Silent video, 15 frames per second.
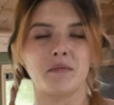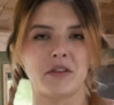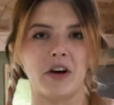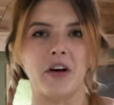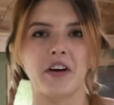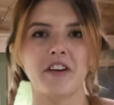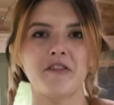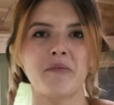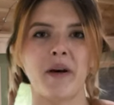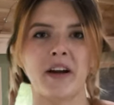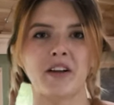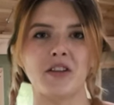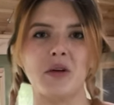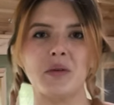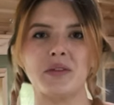sorry if my
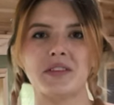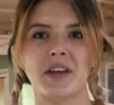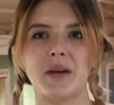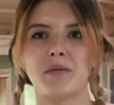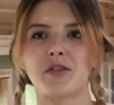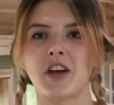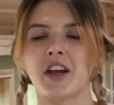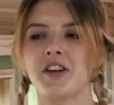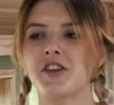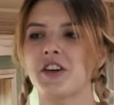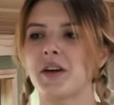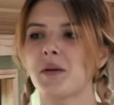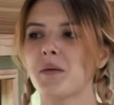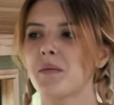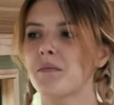clothes keep
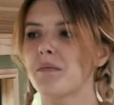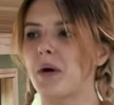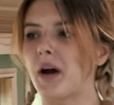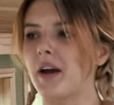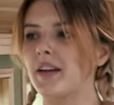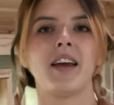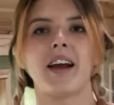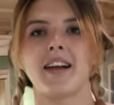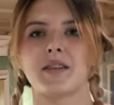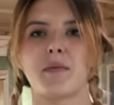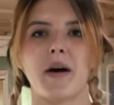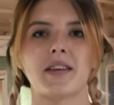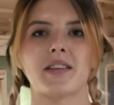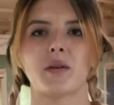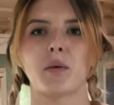changing, but it's
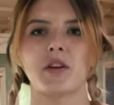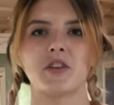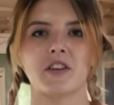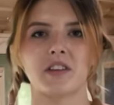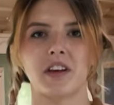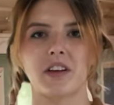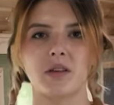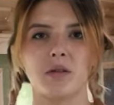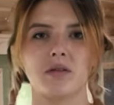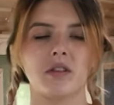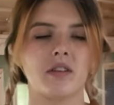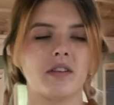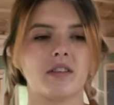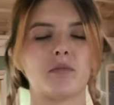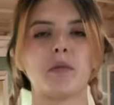best that we just get used to
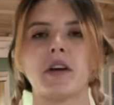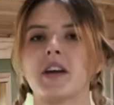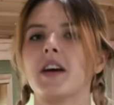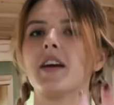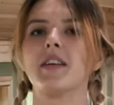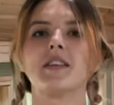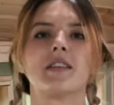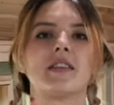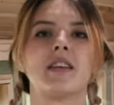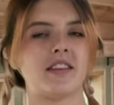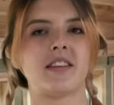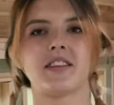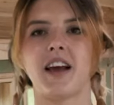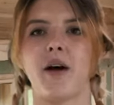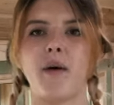this because this
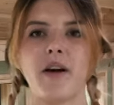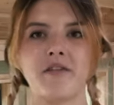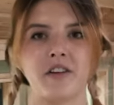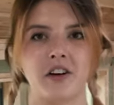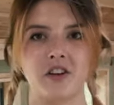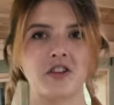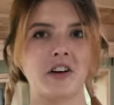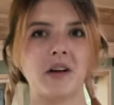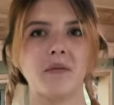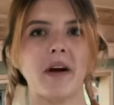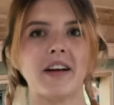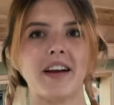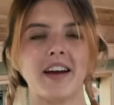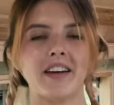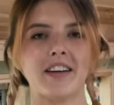is how I function in
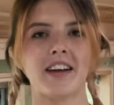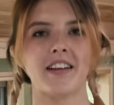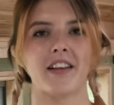my day-to-day